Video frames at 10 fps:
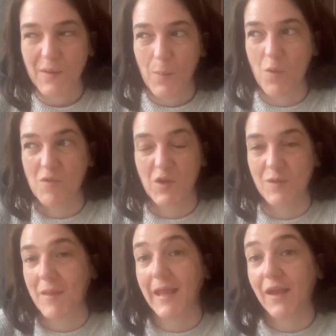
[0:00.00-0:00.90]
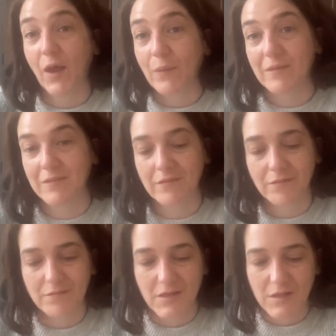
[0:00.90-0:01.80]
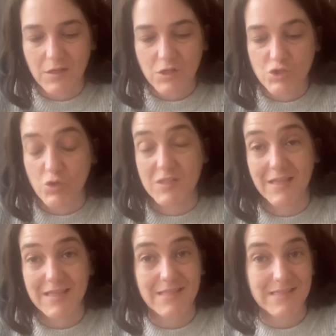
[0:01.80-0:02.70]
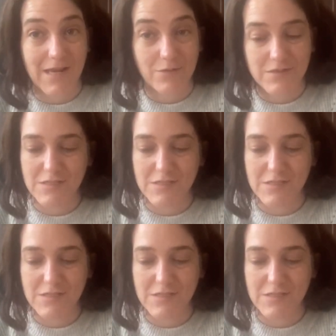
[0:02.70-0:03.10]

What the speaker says: not very good at making notes and jotting things down.